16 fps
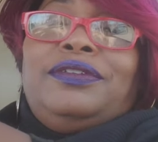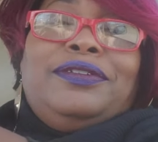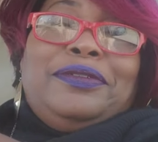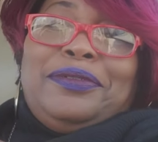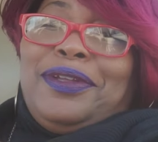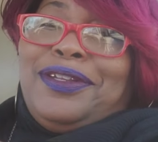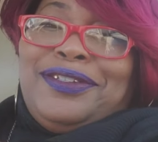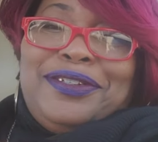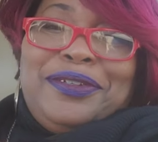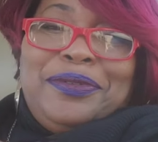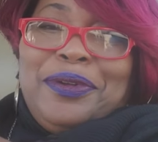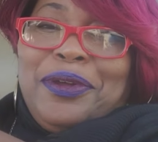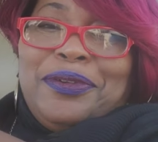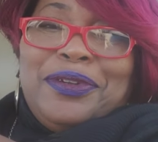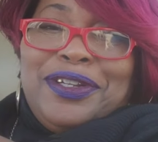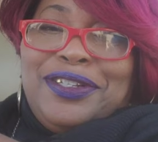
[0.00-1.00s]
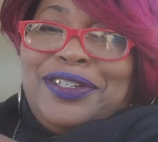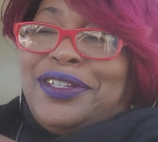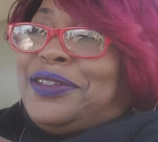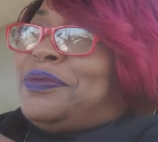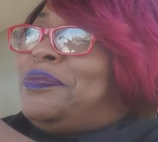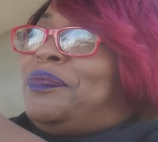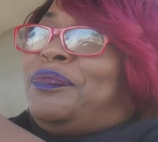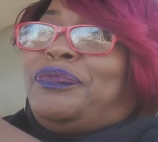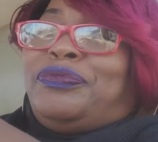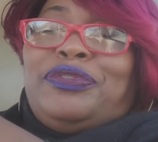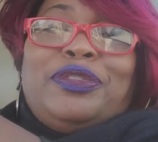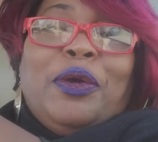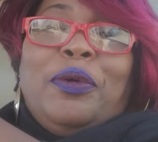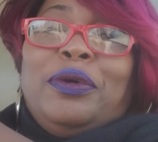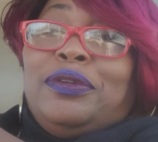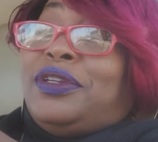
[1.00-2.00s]
you know they're just
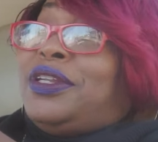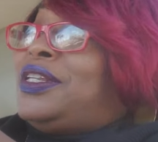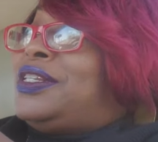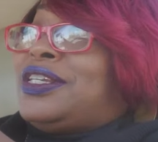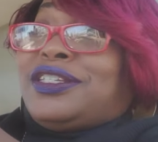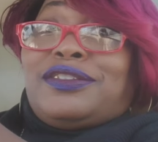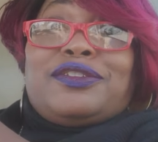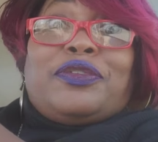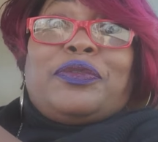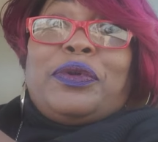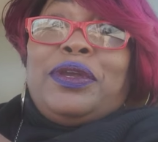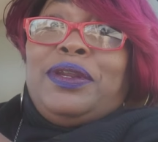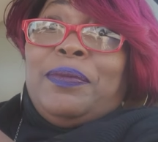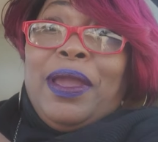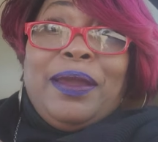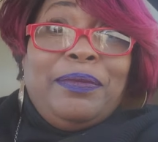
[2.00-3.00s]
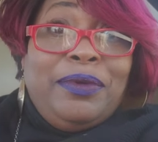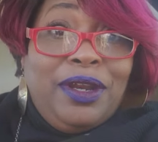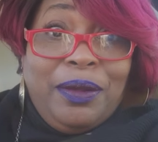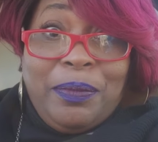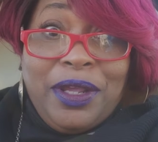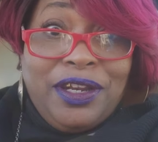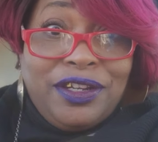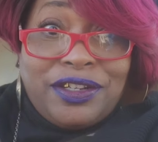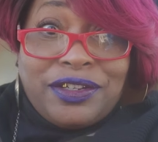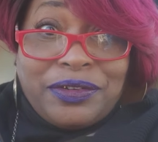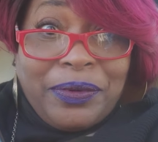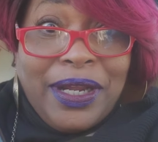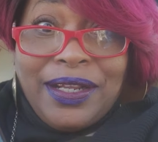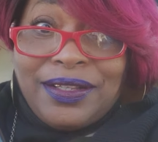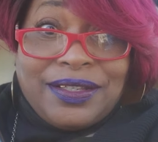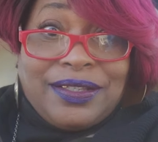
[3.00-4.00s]
or they just scream them in the
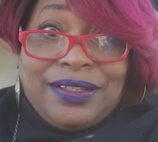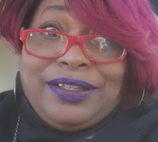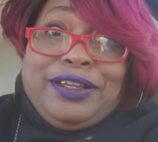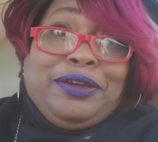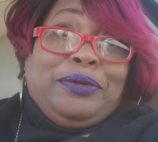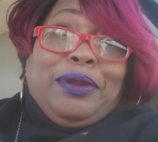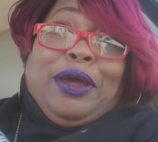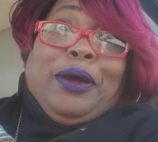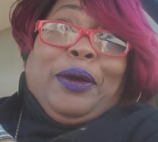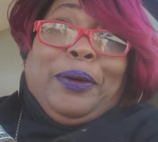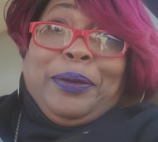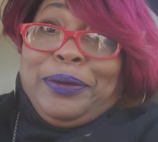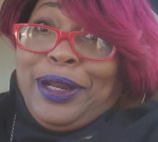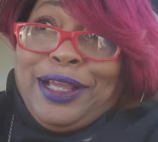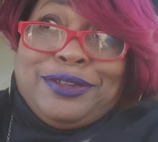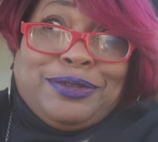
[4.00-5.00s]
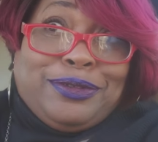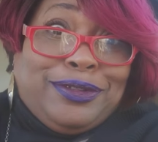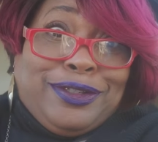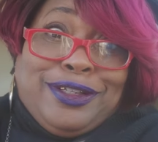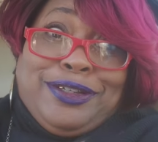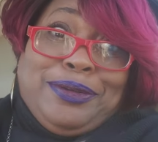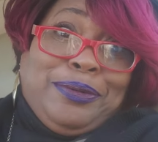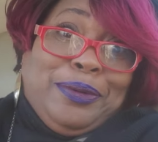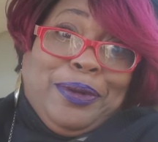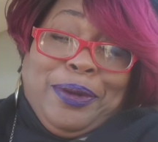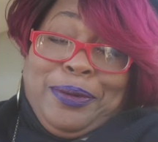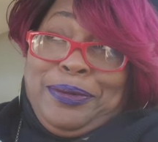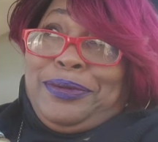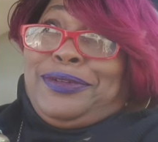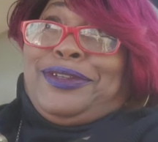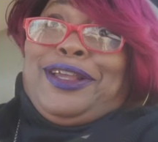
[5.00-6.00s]
streets. You know, that's a, you
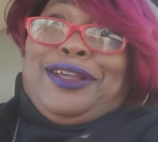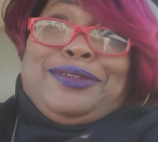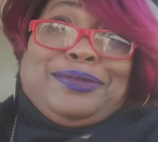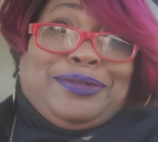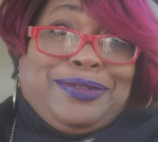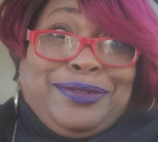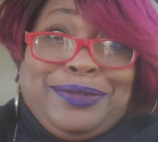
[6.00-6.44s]
know, that's